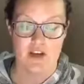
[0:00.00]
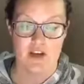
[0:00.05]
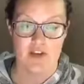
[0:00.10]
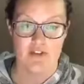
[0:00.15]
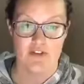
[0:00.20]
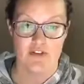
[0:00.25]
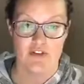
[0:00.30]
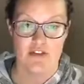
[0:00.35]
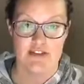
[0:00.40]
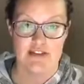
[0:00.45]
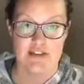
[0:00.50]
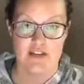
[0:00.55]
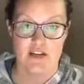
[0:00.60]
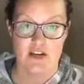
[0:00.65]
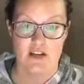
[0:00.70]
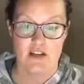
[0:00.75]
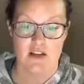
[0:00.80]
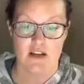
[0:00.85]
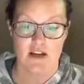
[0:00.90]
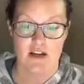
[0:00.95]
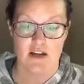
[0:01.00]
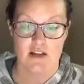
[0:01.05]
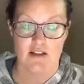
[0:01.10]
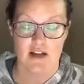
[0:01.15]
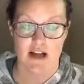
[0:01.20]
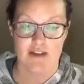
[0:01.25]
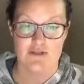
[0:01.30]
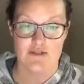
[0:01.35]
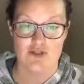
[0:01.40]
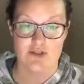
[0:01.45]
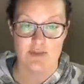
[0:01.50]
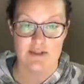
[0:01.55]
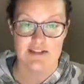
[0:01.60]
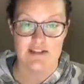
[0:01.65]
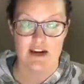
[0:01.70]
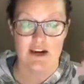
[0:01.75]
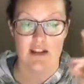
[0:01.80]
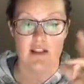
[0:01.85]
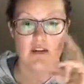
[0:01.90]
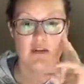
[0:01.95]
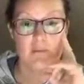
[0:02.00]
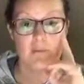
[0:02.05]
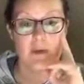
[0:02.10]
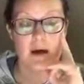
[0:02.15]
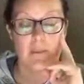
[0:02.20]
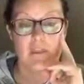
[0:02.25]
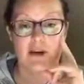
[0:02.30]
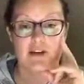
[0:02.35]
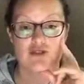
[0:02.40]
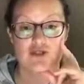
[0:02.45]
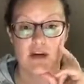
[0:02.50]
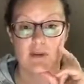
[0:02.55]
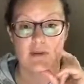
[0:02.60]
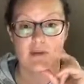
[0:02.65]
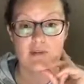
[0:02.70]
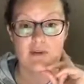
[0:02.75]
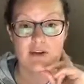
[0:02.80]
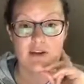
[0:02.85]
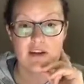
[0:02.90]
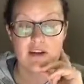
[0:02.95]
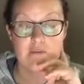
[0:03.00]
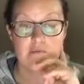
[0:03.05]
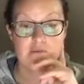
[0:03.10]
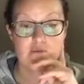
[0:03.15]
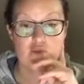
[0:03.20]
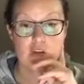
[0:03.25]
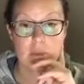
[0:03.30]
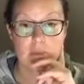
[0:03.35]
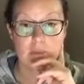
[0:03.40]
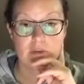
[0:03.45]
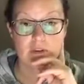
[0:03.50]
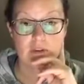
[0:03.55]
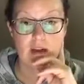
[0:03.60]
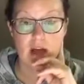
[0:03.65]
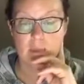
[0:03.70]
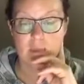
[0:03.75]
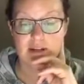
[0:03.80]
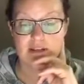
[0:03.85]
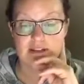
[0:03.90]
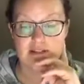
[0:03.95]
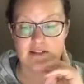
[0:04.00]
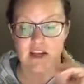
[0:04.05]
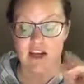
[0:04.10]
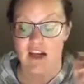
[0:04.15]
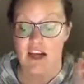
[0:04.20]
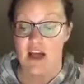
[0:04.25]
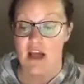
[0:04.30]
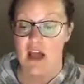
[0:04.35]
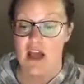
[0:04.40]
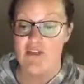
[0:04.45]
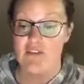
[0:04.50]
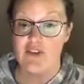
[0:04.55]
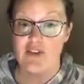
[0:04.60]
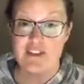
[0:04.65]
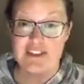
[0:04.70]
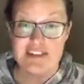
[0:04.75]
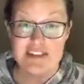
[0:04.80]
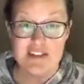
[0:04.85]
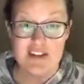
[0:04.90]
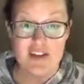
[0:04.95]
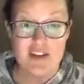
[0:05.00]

If you're listening on the live stream inside of the Mom Boss Tribe community, drop them in the comments. If you're listening